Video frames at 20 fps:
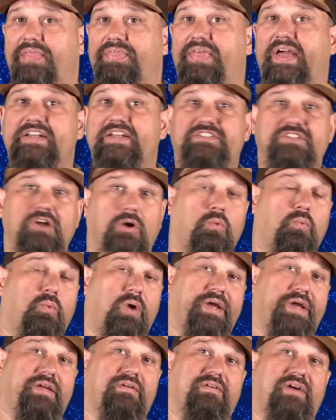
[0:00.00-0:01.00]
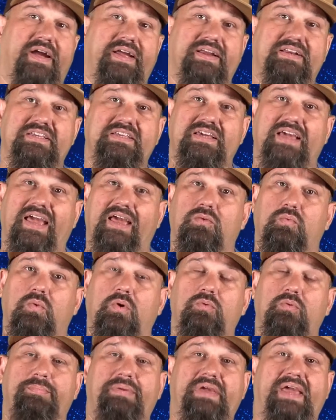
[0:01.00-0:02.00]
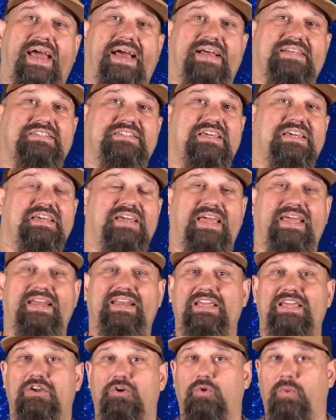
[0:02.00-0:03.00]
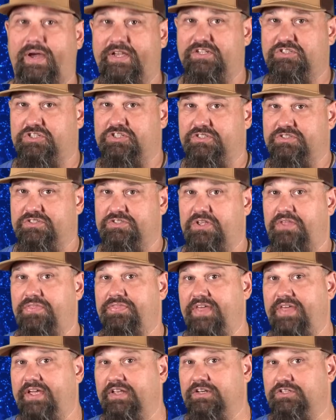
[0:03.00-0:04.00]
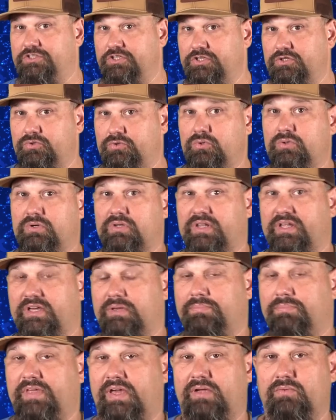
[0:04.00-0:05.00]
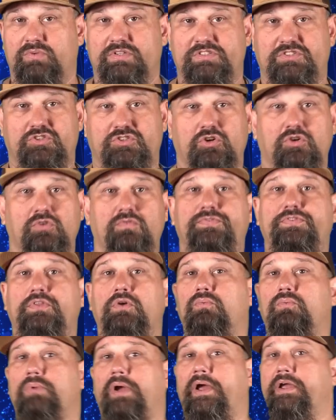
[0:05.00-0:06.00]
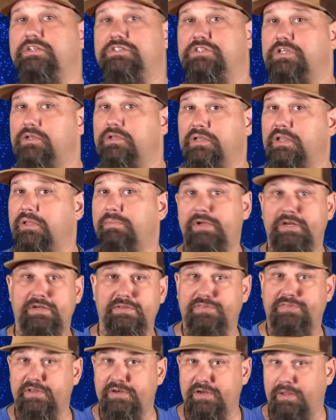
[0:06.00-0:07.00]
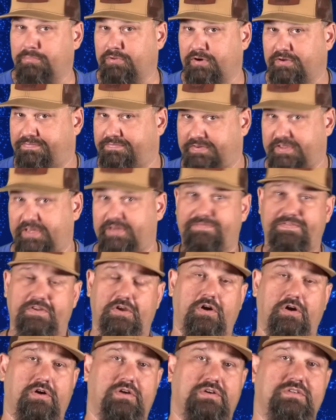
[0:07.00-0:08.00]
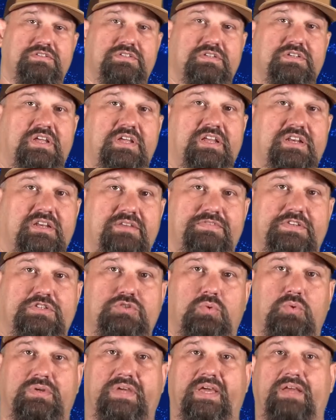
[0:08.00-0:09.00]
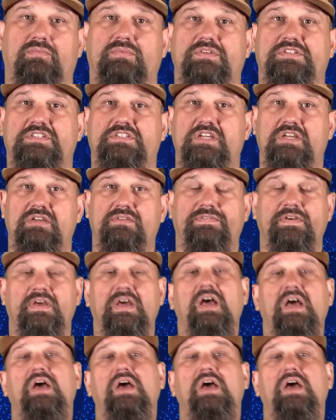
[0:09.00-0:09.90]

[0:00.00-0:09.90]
They don't want your ID and won't be asking any questions. They do claim they reserve the right to limit the number of gift cards an individual can receive.